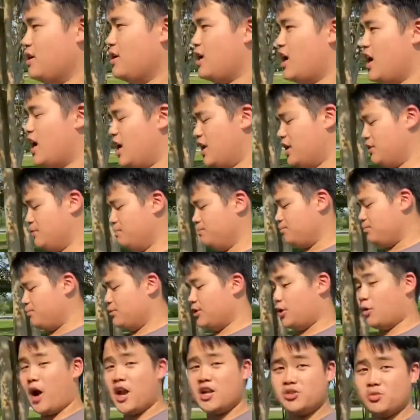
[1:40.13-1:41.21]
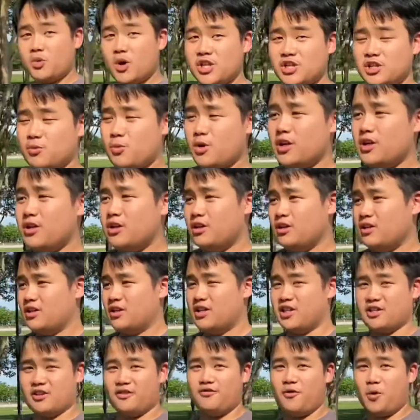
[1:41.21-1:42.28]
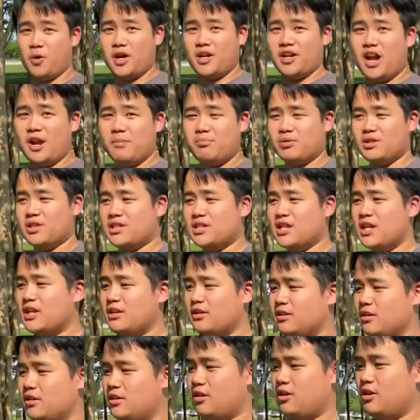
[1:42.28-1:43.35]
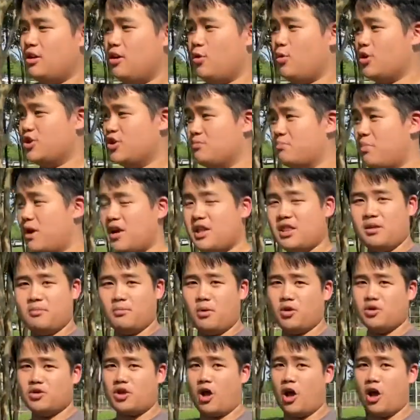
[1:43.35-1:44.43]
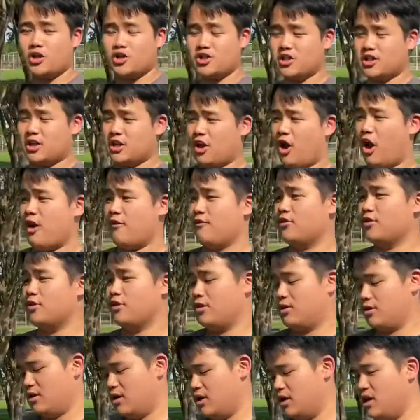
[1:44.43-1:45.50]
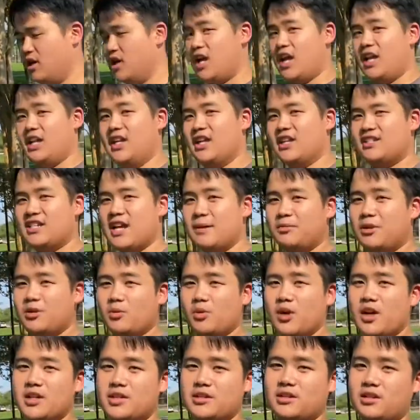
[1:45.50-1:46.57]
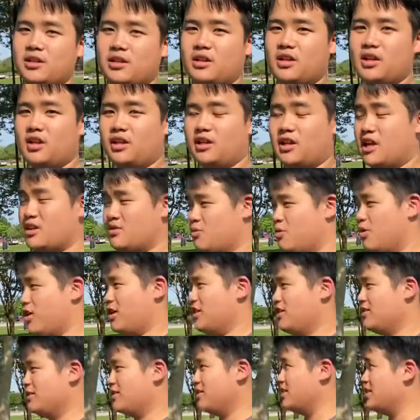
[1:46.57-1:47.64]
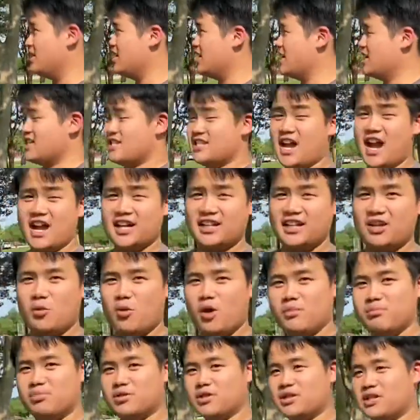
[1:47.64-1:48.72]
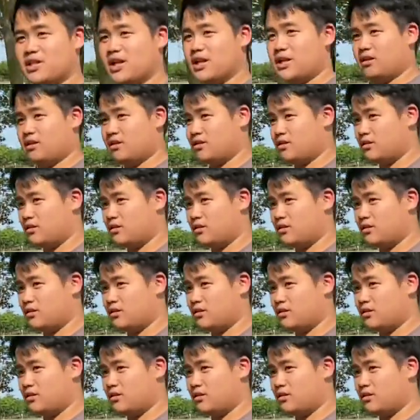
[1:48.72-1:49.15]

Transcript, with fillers: And the graduation rate is a 49%, which is better than most colleges can offer. And the acceptance rates, guess what, is 91%.